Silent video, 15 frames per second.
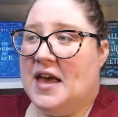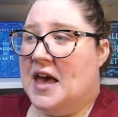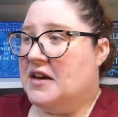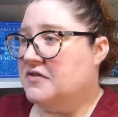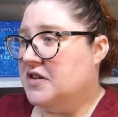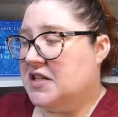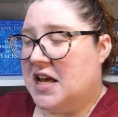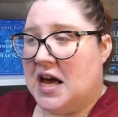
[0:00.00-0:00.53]

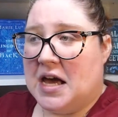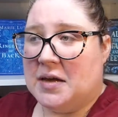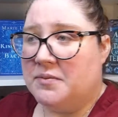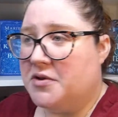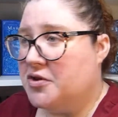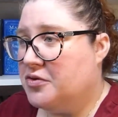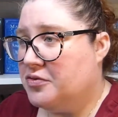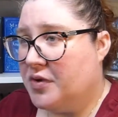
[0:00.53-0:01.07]
every
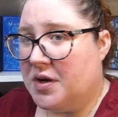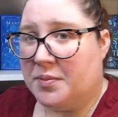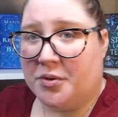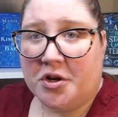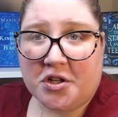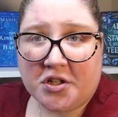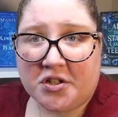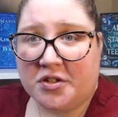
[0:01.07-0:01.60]
time you read a
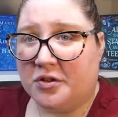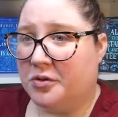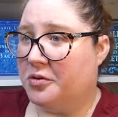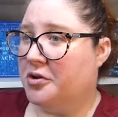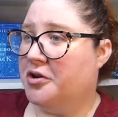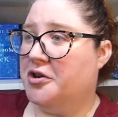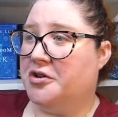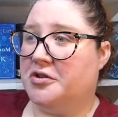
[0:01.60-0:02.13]
book,
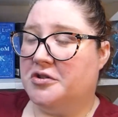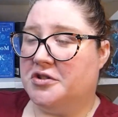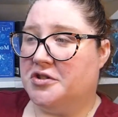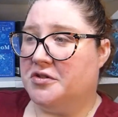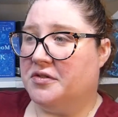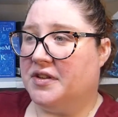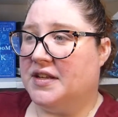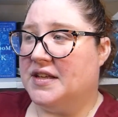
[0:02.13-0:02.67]
or you could
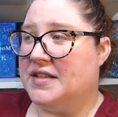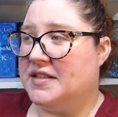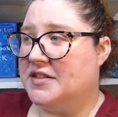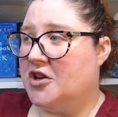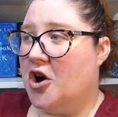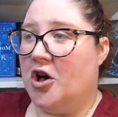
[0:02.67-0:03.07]
do this